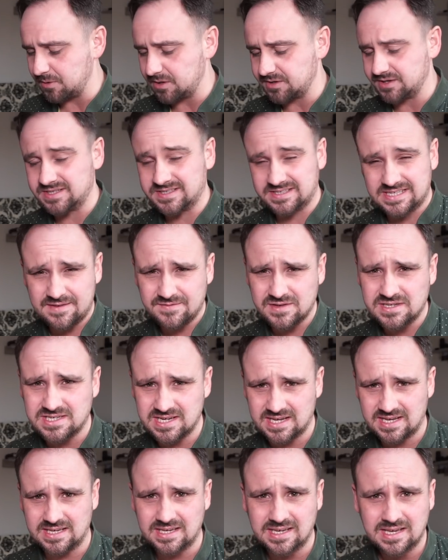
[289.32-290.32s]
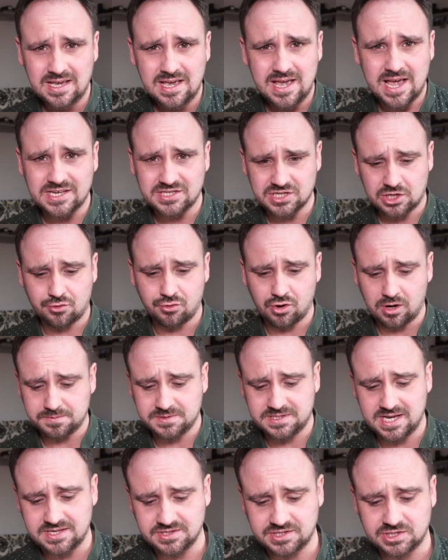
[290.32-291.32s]
but the 7D is a crop
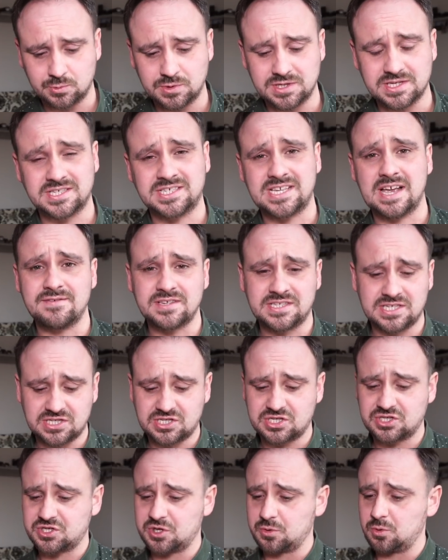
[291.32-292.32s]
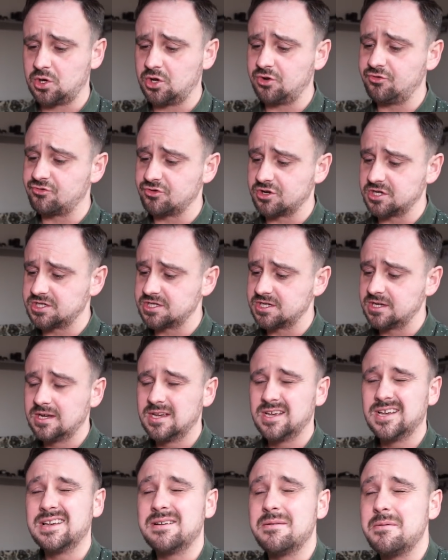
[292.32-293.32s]
sensor with a 70-200.
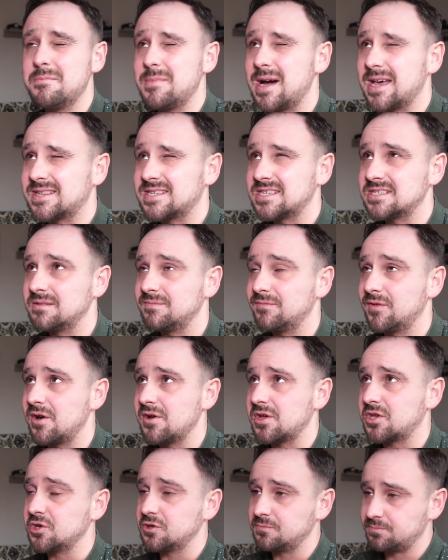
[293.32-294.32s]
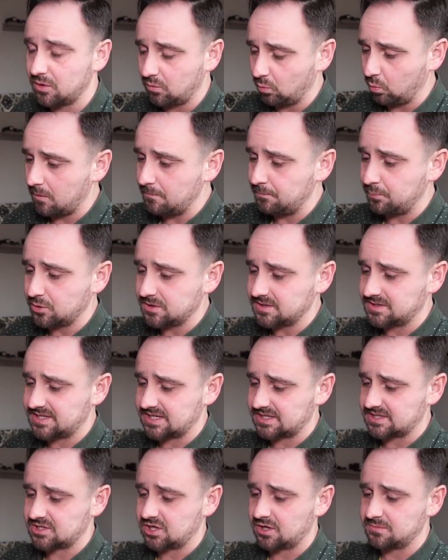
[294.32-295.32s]
The maths isn't very good, but
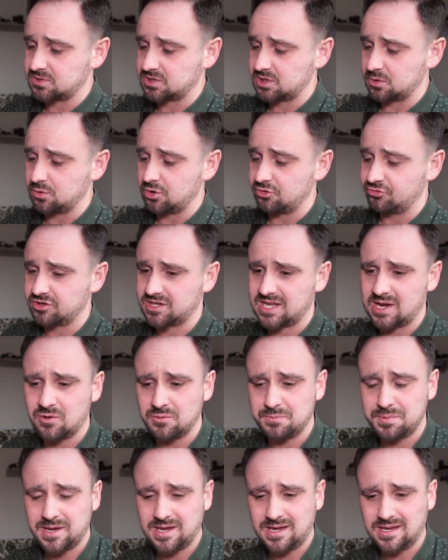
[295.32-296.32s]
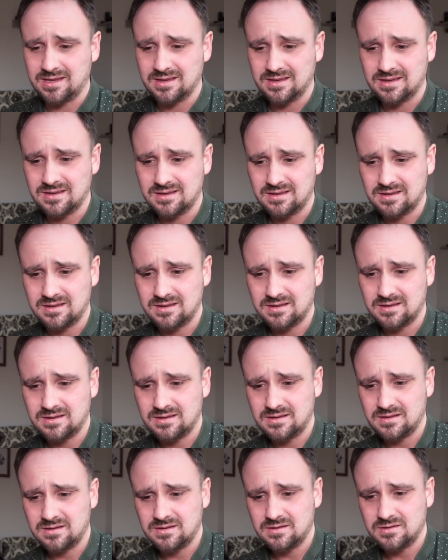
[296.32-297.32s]
1.6 times 200, that would be,
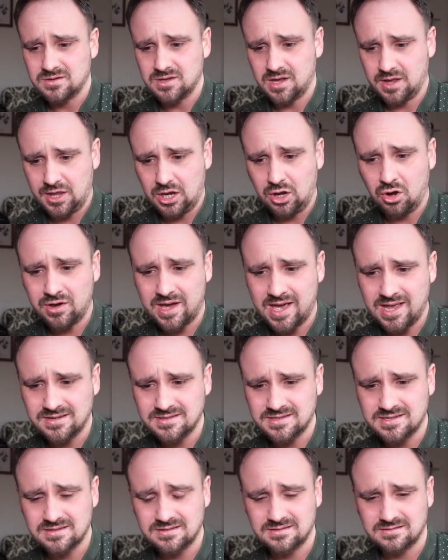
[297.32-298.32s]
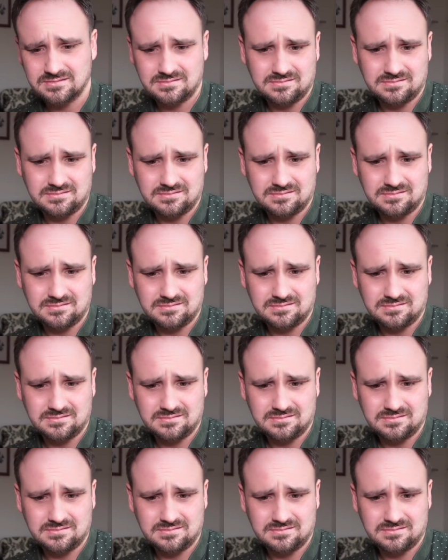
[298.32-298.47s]
at the long end,